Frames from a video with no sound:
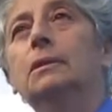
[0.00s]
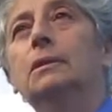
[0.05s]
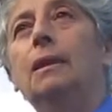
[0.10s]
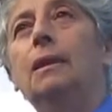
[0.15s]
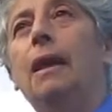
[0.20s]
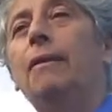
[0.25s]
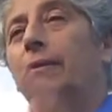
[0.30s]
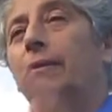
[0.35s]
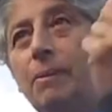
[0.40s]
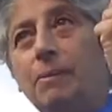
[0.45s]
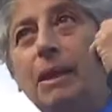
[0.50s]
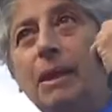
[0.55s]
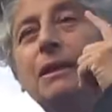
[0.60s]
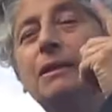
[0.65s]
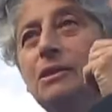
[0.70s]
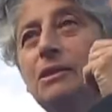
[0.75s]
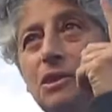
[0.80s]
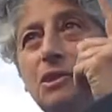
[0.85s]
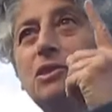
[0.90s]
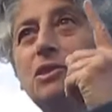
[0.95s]
Have I made
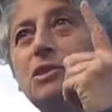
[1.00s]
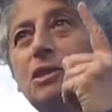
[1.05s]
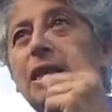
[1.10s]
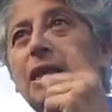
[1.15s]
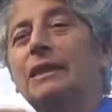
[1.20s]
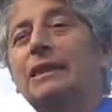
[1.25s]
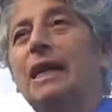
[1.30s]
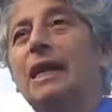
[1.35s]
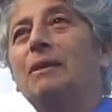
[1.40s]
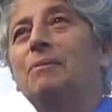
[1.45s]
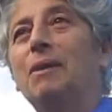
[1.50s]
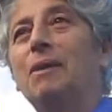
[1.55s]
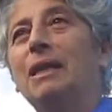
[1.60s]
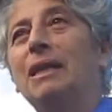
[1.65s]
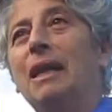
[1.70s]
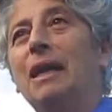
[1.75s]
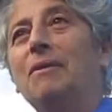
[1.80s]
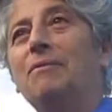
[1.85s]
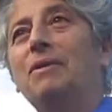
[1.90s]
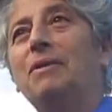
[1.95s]
decisions like that in my
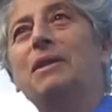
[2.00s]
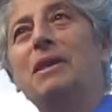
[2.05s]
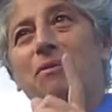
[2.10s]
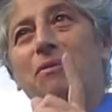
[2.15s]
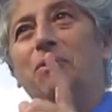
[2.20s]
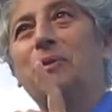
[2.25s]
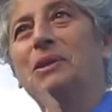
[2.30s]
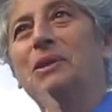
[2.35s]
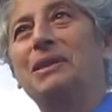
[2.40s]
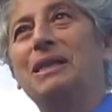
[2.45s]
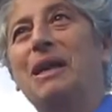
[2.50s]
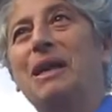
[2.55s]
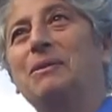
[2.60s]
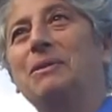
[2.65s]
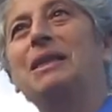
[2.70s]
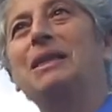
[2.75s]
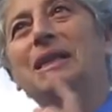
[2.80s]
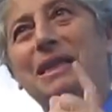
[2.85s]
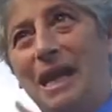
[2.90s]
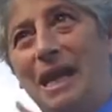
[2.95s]
life and they've worked
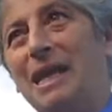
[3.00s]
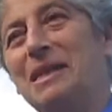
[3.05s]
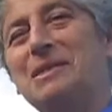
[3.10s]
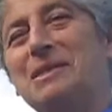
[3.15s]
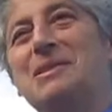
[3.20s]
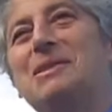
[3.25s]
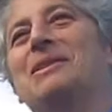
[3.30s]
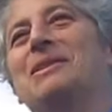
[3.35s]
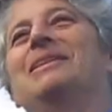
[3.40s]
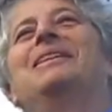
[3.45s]
out? Yes.